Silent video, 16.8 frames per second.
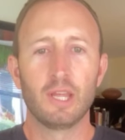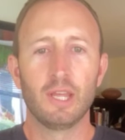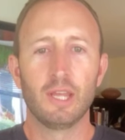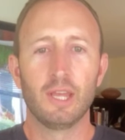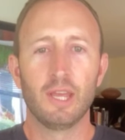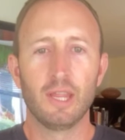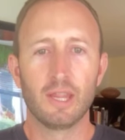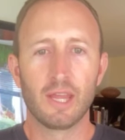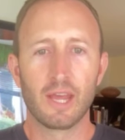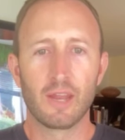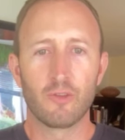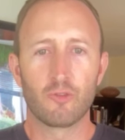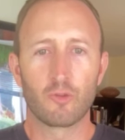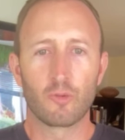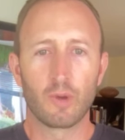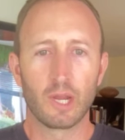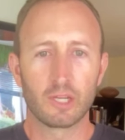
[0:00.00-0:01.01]
in that
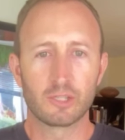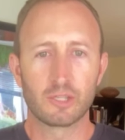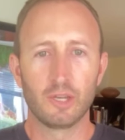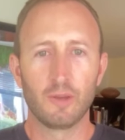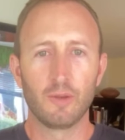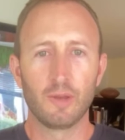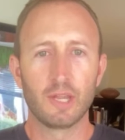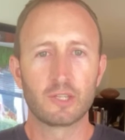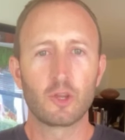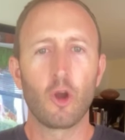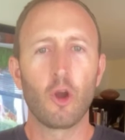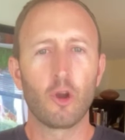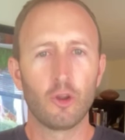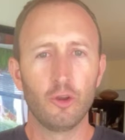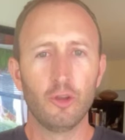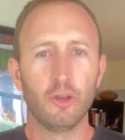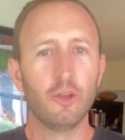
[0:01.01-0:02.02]
direction. It's
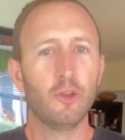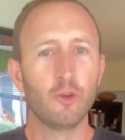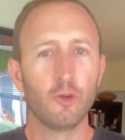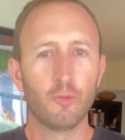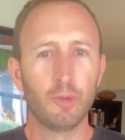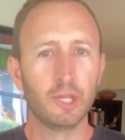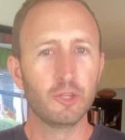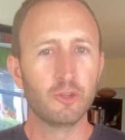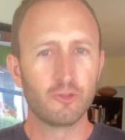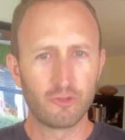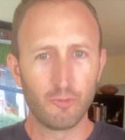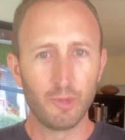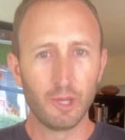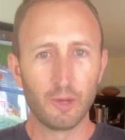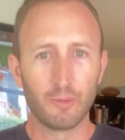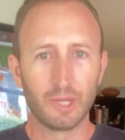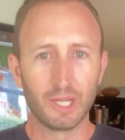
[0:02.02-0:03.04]
harder to do, but you should be
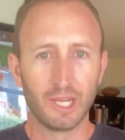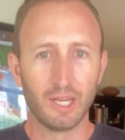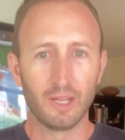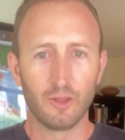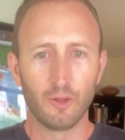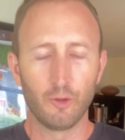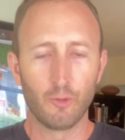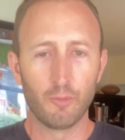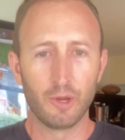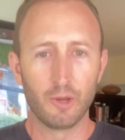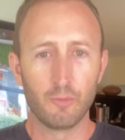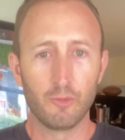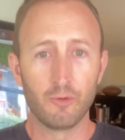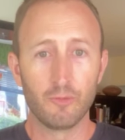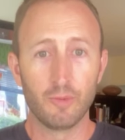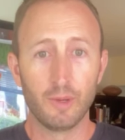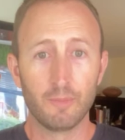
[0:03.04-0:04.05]
able to get a little bit of
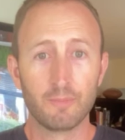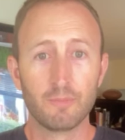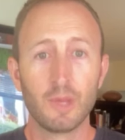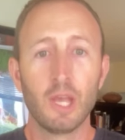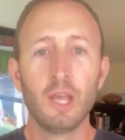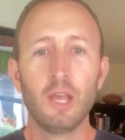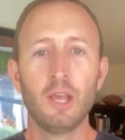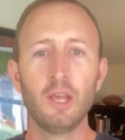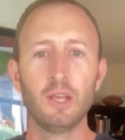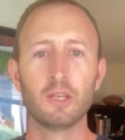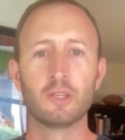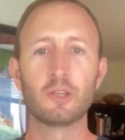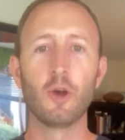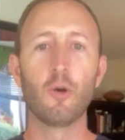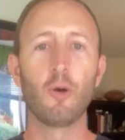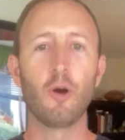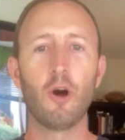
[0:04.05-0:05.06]
movement.
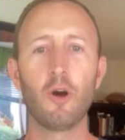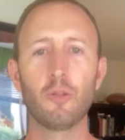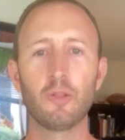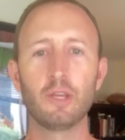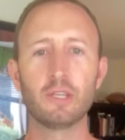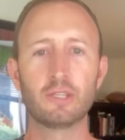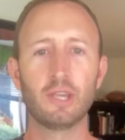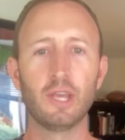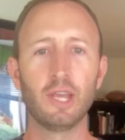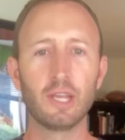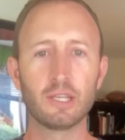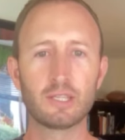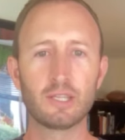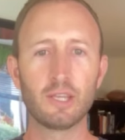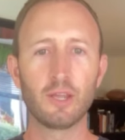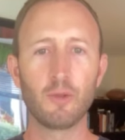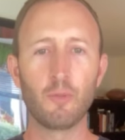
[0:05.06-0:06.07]
So all these
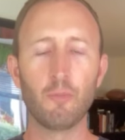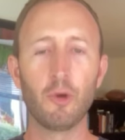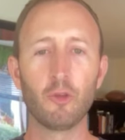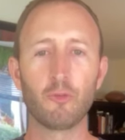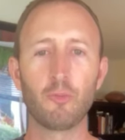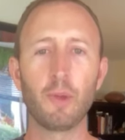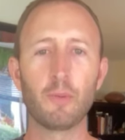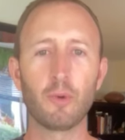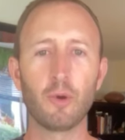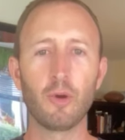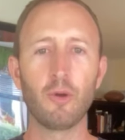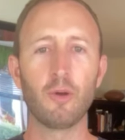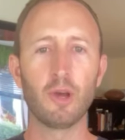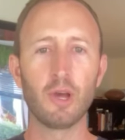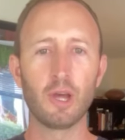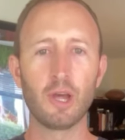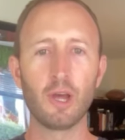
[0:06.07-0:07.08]
things, most people
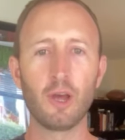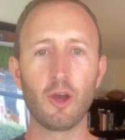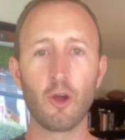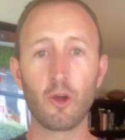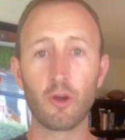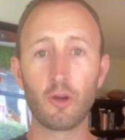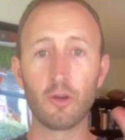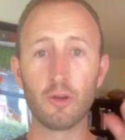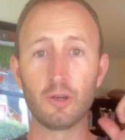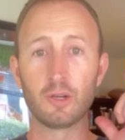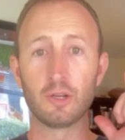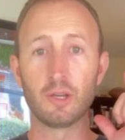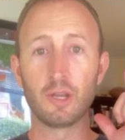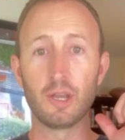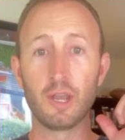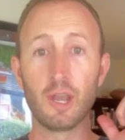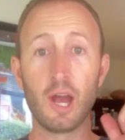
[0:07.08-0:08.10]
are
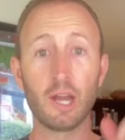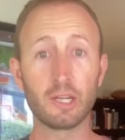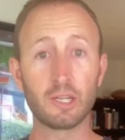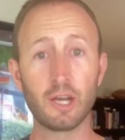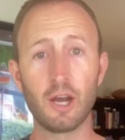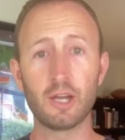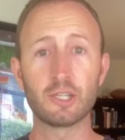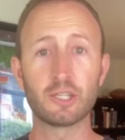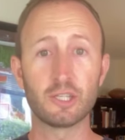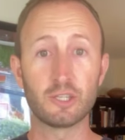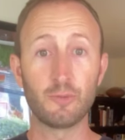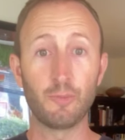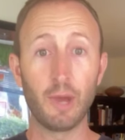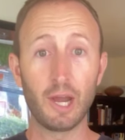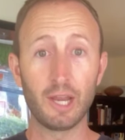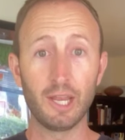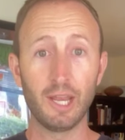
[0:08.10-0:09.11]
not conscious
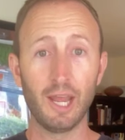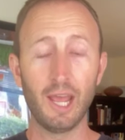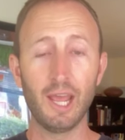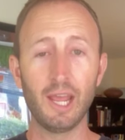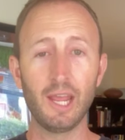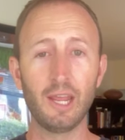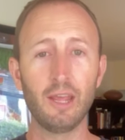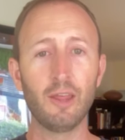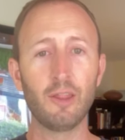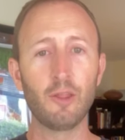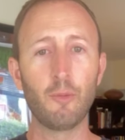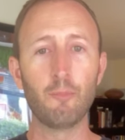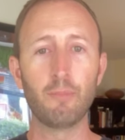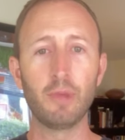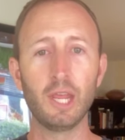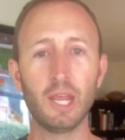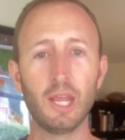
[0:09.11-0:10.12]
about it, A, and then
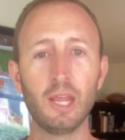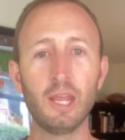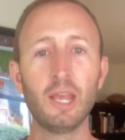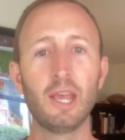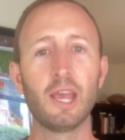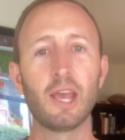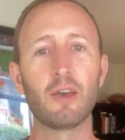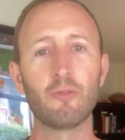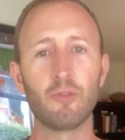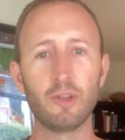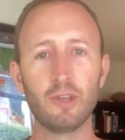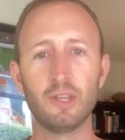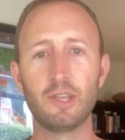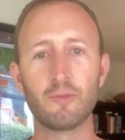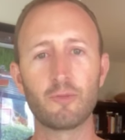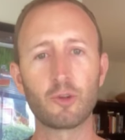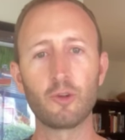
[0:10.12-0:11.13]
B, have a
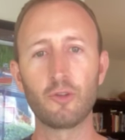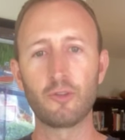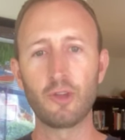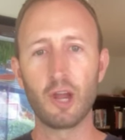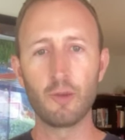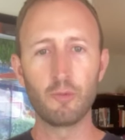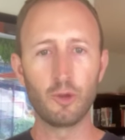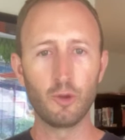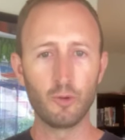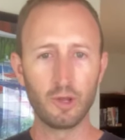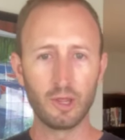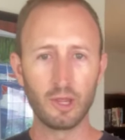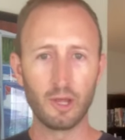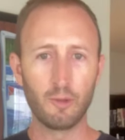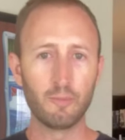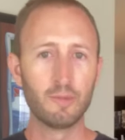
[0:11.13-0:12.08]
difficult time doing that.